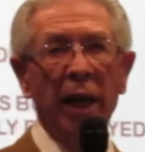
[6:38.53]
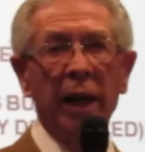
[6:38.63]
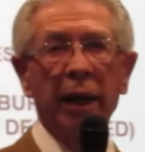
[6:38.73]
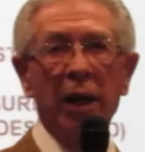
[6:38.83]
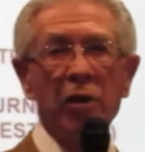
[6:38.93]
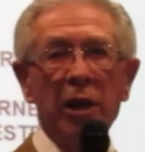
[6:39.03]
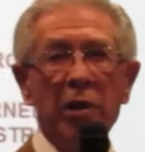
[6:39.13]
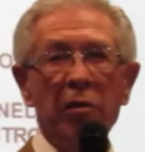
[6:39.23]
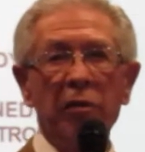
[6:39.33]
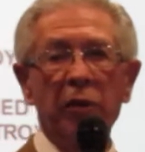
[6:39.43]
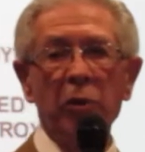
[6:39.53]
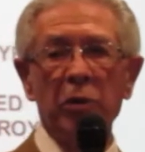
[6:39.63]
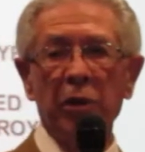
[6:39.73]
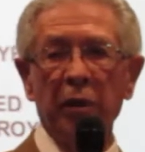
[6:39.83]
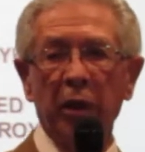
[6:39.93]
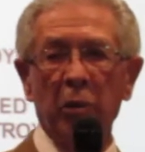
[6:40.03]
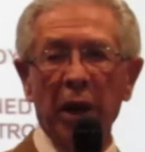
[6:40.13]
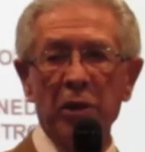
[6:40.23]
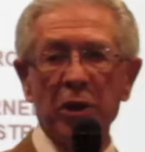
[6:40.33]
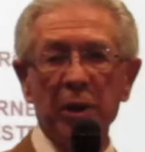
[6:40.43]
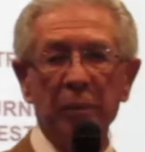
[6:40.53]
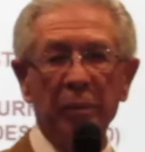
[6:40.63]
delegation. He refused the request.